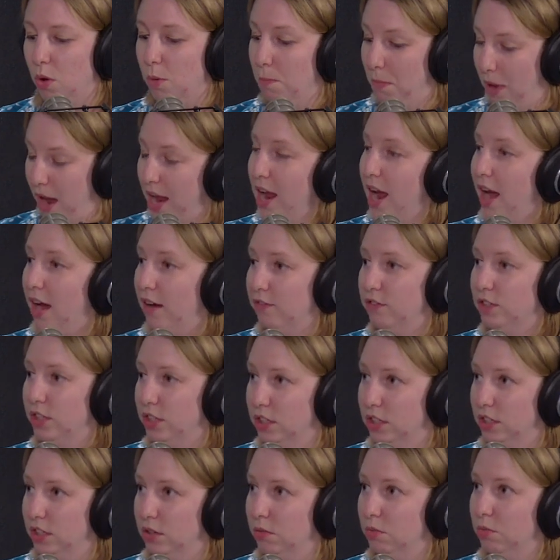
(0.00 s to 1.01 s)
or may have to
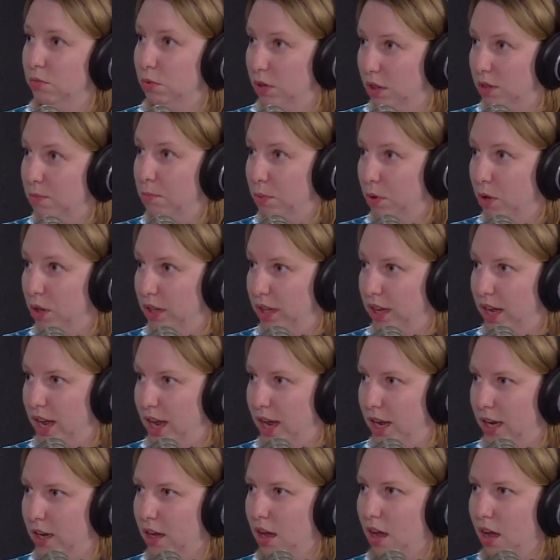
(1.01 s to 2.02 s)
do with bullying.
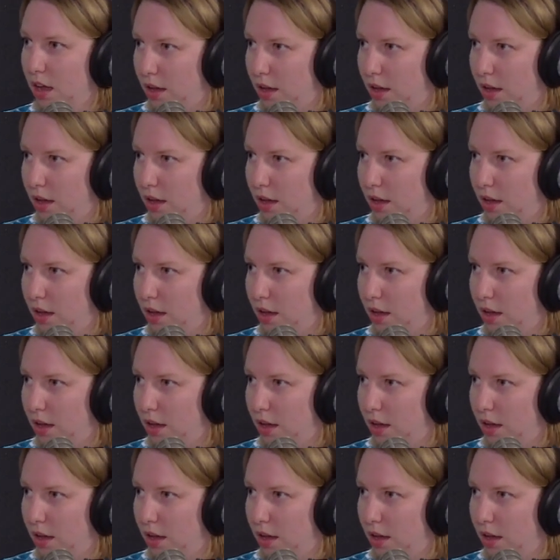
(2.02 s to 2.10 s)
Uh, I